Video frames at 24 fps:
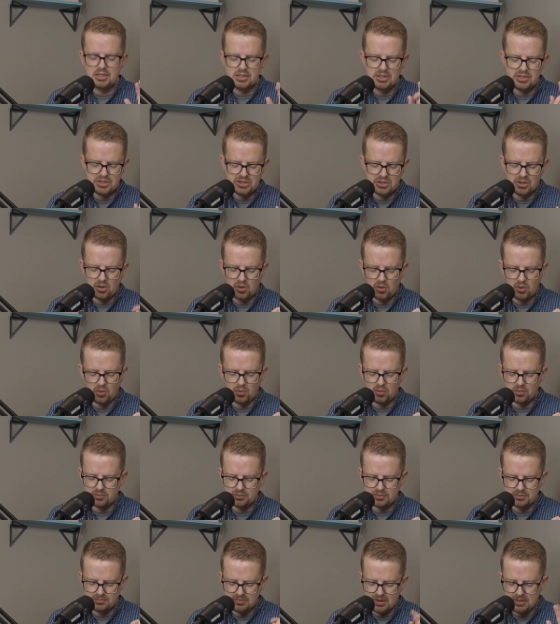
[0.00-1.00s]
So
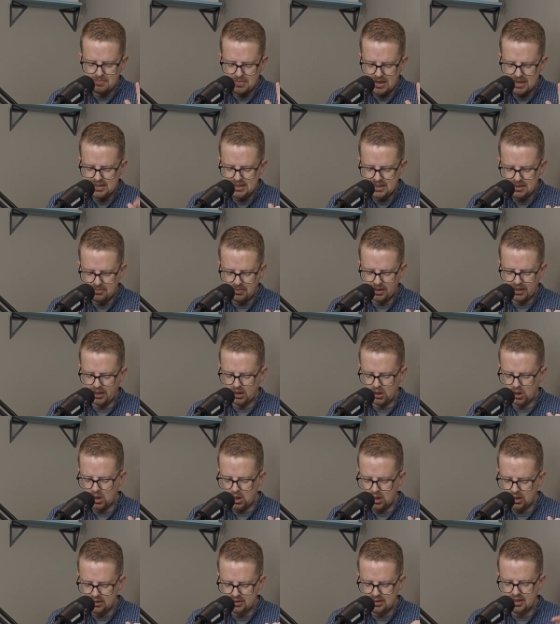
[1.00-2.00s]
it may seem like a
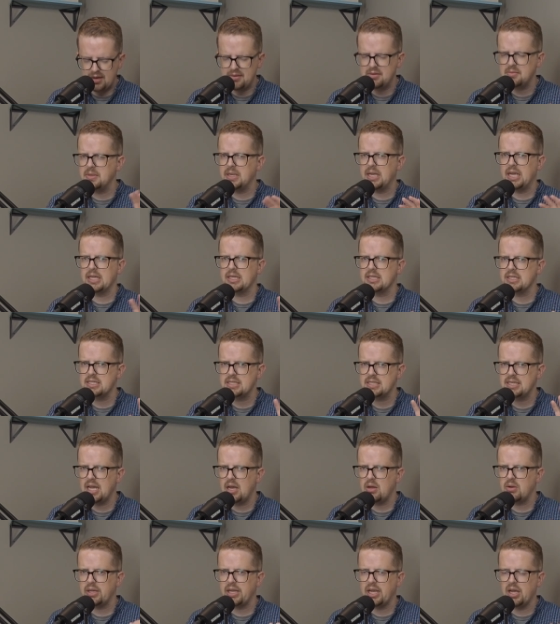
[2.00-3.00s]
long time to be kind of
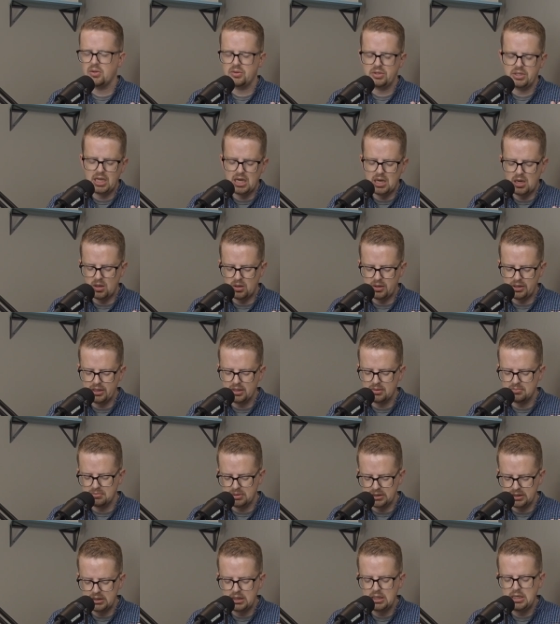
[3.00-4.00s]
scouting out the area,
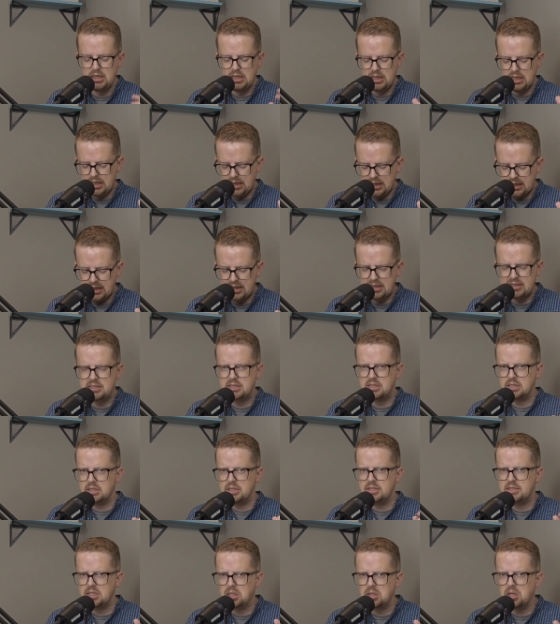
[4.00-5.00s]
but
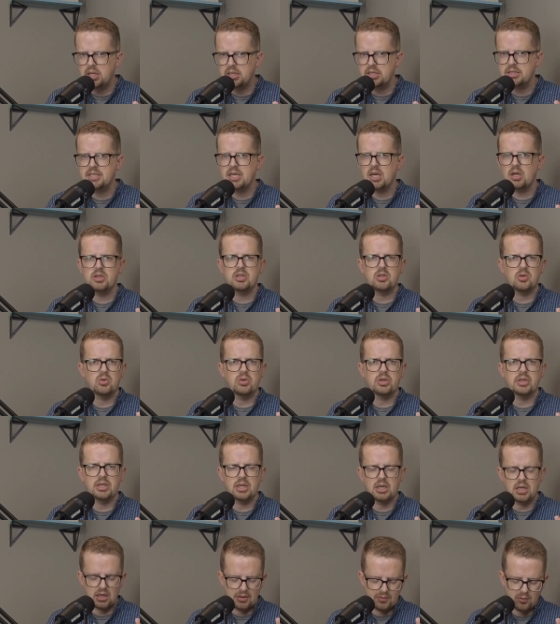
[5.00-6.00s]
it's a lot of territory
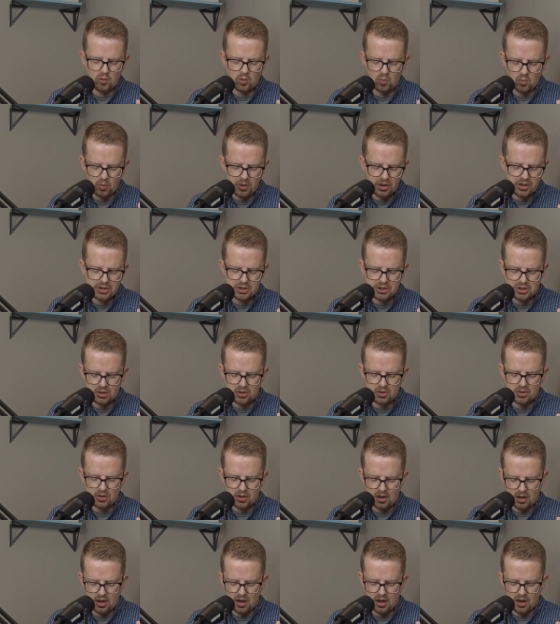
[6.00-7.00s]
to cover when
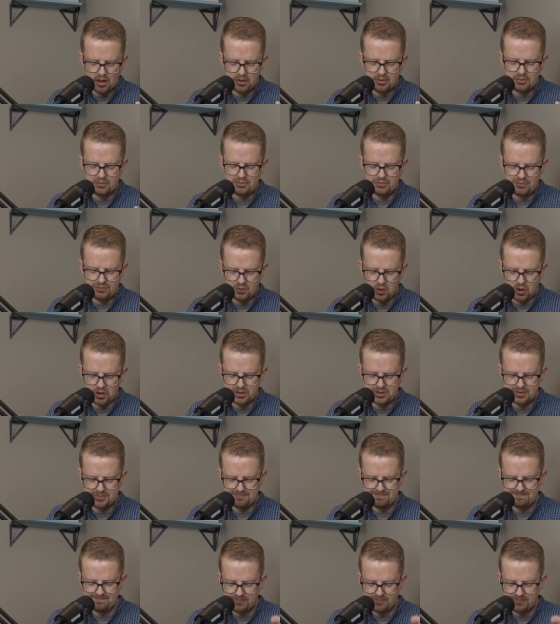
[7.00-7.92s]
you're on foot.